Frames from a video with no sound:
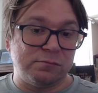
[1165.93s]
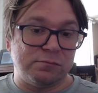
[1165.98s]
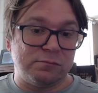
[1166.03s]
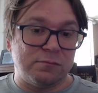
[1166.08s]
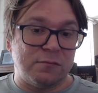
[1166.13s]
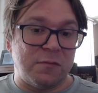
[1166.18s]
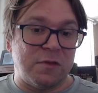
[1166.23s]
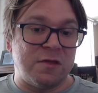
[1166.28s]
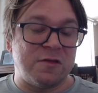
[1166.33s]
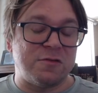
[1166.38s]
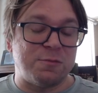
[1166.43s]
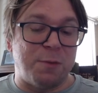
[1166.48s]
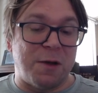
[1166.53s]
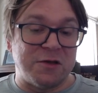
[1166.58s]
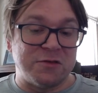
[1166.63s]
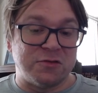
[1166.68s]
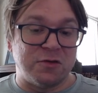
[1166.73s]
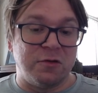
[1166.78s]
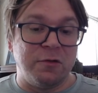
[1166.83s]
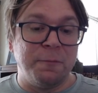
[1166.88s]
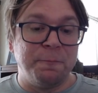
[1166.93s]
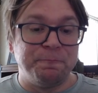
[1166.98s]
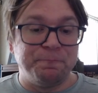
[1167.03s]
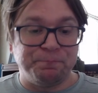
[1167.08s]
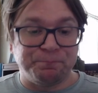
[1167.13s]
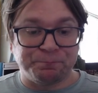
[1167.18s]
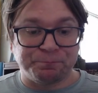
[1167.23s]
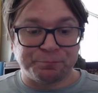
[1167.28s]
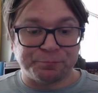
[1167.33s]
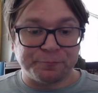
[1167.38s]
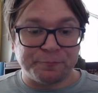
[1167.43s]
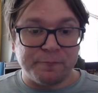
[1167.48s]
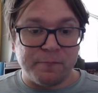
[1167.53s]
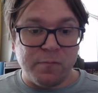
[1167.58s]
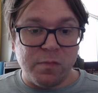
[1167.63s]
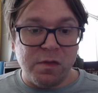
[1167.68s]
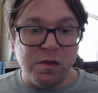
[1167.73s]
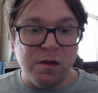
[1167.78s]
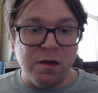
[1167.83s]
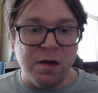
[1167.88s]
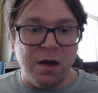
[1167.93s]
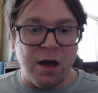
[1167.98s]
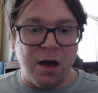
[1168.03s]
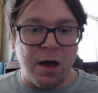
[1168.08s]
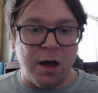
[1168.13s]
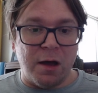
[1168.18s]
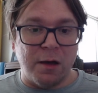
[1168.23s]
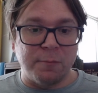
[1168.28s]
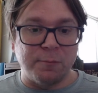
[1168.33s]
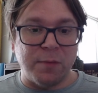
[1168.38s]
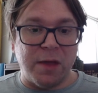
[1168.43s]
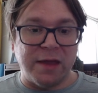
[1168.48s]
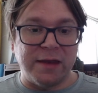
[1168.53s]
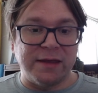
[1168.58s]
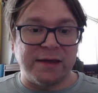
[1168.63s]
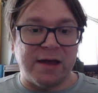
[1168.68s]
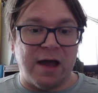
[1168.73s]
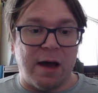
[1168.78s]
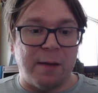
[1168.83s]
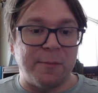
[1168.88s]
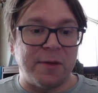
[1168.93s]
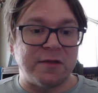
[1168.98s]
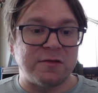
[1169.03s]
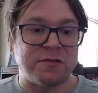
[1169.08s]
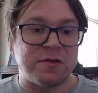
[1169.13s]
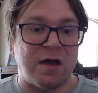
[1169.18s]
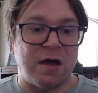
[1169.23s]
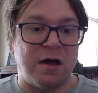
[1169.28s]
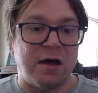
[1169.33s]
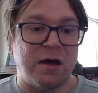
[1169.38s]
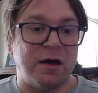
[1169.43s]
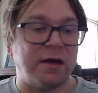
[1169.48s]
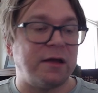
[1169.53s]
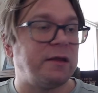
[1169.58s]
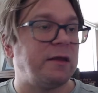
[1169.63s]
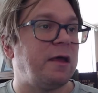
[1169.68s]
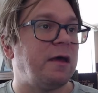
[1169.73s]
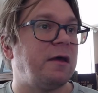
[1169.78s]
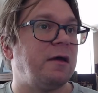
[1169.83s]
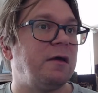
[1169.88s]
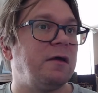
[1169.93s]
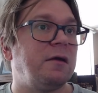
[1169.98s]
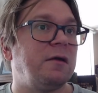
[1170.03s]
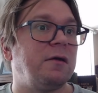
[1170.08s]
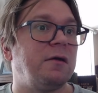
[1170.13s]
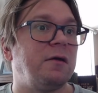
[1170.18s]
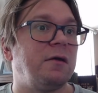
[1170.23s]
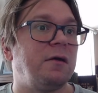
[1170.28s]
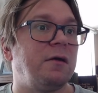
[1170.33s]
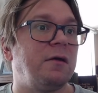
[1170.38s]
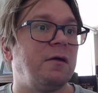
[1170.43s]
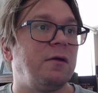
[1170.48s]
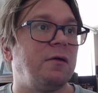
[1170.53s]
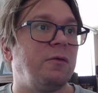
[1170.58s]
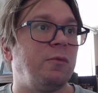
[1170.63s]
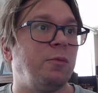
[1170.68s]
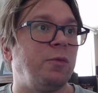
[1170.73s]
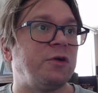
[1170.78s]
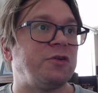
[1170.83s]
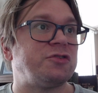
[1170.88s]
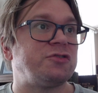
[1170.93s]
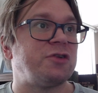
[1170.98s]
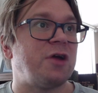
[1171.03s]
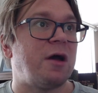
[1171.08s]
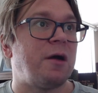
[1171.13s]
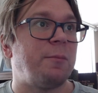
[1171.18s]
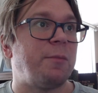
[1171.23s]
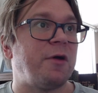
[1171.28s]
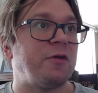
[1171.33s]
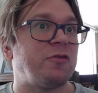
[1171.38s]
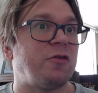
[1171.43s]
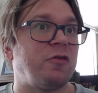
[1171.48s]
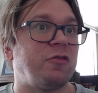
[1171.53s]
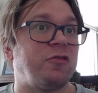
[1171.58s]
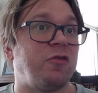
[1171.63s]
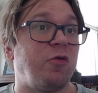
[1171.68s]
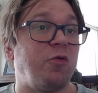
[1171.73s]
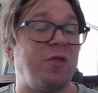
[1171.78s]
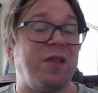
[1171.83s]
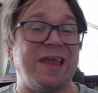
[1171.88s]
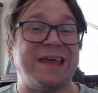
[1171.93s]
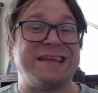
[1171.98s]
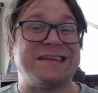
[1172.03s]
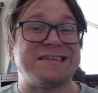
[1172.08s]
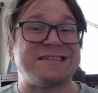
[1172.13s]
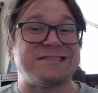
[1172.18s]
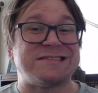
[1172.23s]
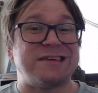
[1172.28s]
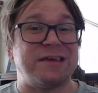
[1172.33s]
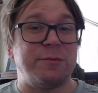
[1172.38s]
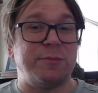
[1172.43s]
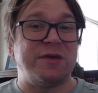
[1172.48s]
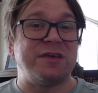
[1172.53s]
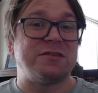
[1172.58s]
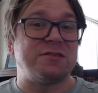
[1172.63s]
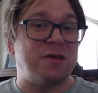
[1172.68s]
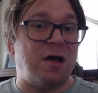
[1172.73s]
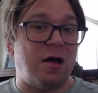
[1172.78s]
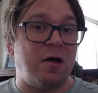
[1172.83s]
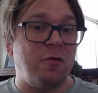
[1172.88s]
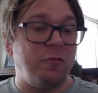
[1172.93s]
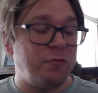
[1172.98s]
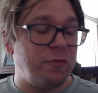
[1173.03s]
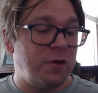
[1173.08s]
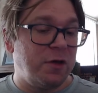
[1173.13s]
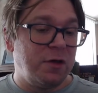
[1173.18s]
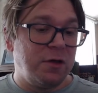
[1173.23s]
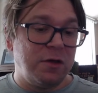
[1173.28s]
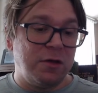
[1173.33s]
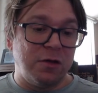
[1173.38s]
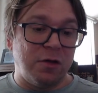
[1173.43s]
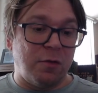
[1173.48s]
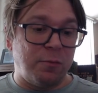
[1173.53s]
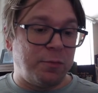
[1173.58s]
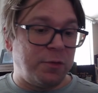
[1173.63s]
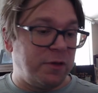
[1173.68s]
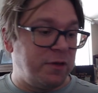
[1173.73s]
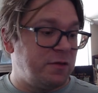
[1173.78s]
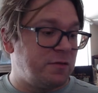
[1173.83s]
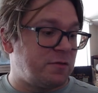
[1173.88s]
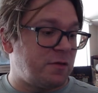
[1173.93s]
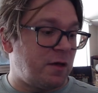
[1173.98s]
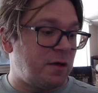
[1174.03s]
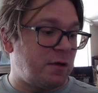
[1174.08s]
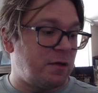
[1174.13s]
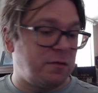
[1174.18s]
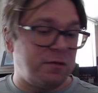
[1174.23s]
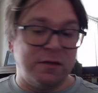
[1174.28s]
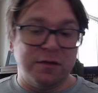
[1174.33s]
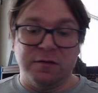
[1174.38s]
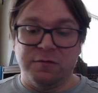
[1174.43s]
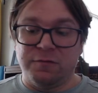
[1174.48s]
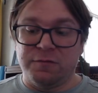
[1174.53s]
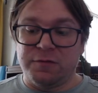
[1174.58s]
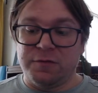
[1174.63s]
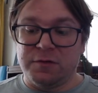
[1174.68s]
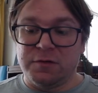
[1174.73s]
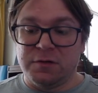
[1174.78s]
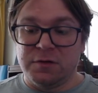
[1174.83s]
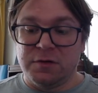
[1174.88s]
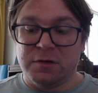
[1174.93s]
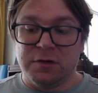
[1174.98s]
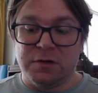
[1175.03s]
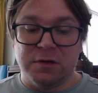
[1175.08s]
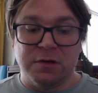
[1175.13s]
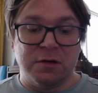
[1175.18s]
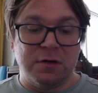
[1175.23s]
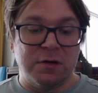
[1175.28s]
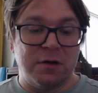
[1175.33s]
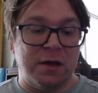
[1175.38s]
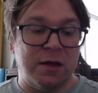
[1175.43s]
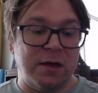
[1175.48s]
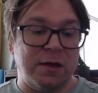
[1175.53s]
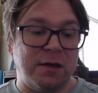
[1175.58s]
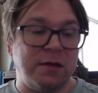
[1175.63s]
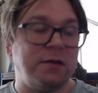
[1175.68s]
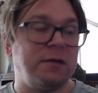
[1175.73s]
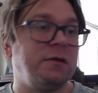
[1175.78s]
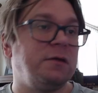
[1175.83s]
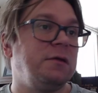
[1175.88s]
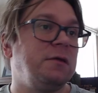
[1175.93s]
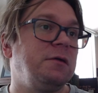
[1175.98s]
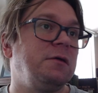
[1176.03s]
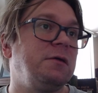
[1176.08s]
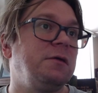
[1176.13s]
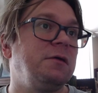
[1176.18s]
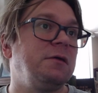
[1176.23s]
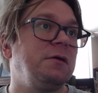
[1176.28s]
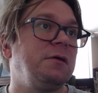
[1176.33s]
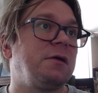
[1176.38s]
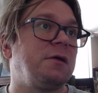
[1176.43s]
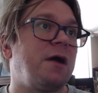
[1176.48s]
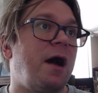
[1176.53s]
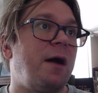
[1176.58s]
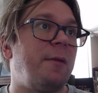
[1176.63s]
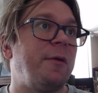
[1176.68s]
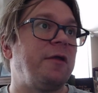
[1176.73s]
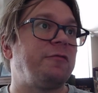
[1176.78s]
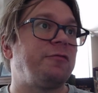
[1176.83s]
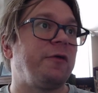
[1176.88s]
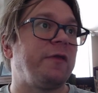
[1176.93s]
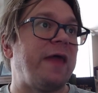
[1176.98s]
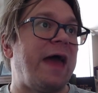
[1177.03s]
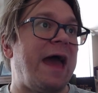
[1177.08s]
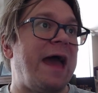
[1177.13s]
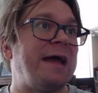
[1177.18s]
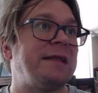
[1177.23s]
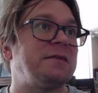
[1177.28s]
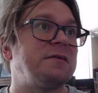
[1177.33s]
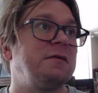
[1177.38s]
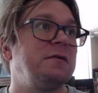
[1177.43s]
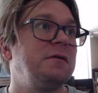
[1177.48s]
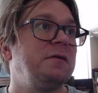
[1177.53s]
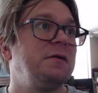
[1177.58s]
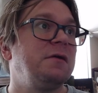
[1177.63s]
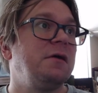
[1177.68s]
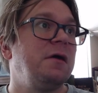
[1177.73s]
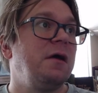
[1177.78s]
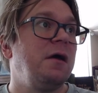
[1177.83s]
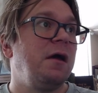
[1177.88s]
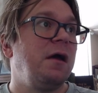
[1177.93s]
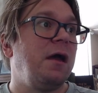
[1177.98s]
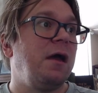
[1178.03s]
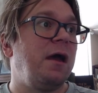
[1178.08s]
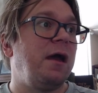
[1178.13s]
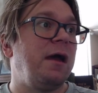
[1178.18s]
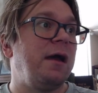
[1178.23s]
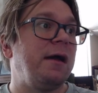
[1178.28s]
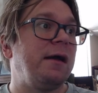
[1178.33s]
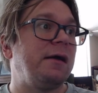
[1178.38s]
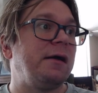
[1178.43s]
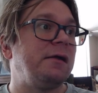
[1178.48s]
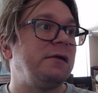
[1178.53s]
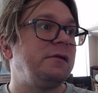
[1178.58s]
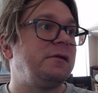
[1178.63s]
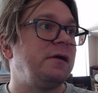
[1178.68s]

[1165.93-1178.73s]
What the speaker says: this puzzle. Any comments on which puzzles you'd like to see me solve? You know, please leave a comment for that. And